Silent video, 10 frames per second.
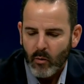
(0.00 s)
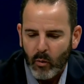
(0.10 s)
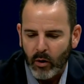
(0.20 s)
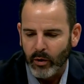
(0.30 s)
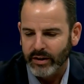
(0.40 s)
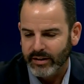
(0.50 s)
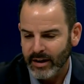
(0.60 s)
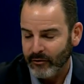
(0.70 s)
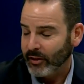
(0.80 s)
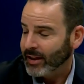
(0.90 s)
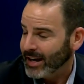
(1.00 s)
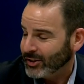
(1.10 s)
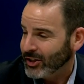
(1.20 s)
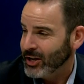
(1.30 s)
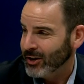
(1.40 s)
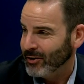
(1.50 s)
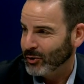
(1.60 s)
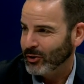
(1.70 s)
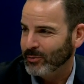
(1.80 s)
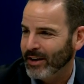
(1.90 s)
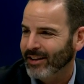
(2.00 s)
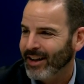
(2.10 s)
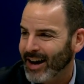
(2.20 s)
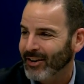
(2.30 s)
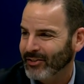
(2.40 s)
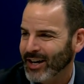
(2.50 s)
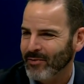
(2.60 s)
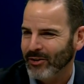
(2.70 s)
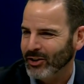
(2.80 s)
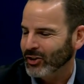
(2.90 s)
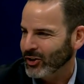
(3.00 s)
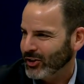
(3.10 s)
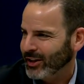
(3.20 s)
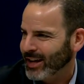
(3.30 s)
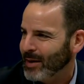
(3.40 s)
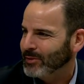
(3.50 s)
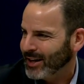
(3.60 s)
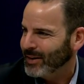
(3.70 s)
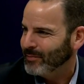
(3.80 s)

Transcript: What we did for the last year is we spent a lot of time researching laptop